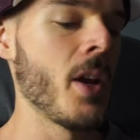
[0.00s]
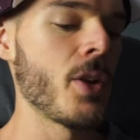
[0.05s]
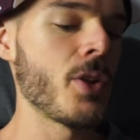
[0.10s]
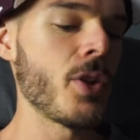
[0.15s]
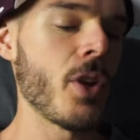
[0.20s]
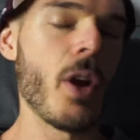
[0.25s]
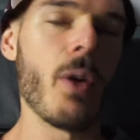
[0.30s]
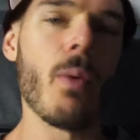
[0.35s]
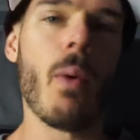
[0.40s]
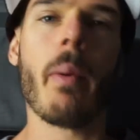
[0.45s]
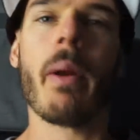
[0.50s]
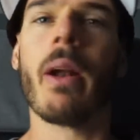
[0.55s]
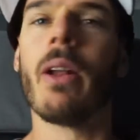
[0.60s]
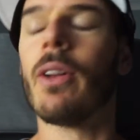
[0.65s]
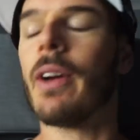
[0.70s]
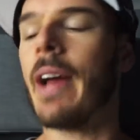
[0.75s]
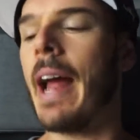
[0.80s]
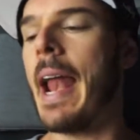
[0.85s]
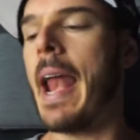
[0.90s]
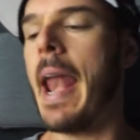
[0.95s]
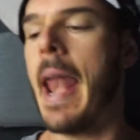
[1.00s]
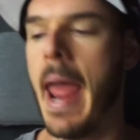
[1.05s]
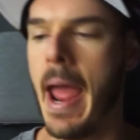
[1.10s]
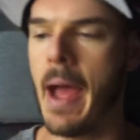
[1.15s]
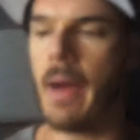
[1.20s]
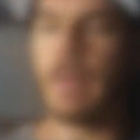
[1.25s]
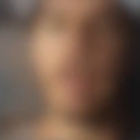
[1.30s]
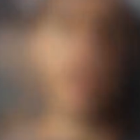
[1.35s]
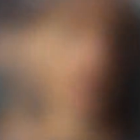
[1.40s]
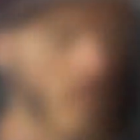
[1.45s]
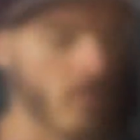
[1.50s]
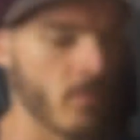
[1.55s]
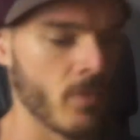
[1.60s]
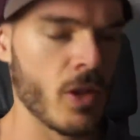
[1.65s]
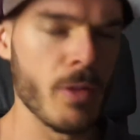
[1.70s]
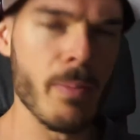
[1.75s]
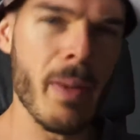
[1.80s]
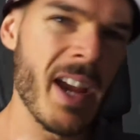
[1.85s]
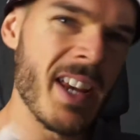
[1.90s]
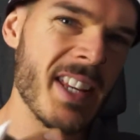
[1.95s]
So what we're going to look at now
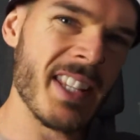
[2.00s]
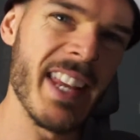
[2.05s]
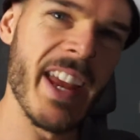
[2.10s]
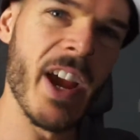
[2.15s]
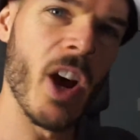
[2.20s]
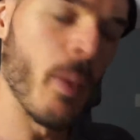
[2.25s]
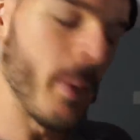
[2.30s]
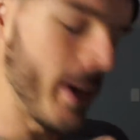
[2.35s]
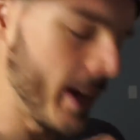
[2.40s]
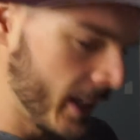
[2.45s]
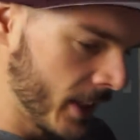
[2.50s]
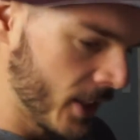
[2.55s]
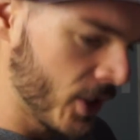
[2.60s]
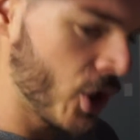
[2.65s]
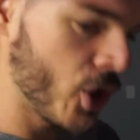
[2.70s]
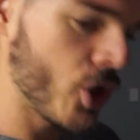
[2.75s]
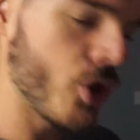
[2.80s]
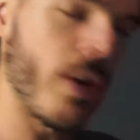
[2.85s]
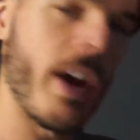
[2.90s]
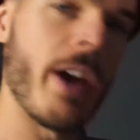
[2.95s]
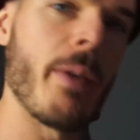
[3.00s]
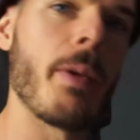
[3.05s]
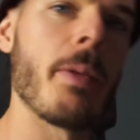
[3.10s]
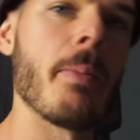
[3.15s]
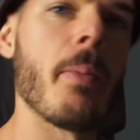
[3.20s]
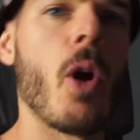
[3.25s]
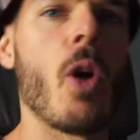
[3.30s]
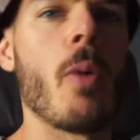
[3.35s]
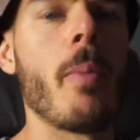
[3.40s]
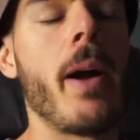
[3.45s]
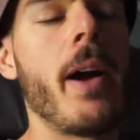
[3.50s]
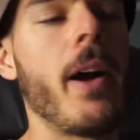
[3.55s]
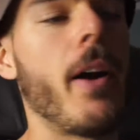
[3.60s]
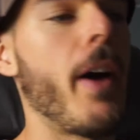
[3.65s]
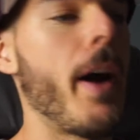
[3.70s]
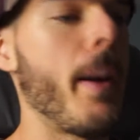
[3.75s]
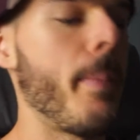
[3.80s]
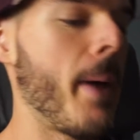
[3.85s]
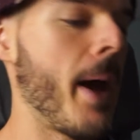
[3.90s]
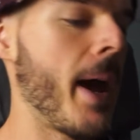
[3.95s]
is to basically help illustrate with my
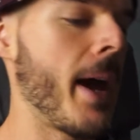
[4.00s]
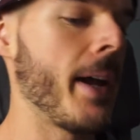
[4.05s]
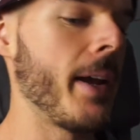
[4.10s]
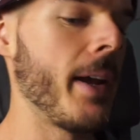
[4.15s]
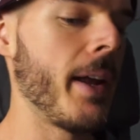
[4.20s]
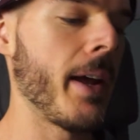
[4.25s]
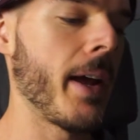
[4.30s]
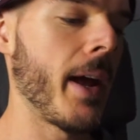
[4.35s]
iPad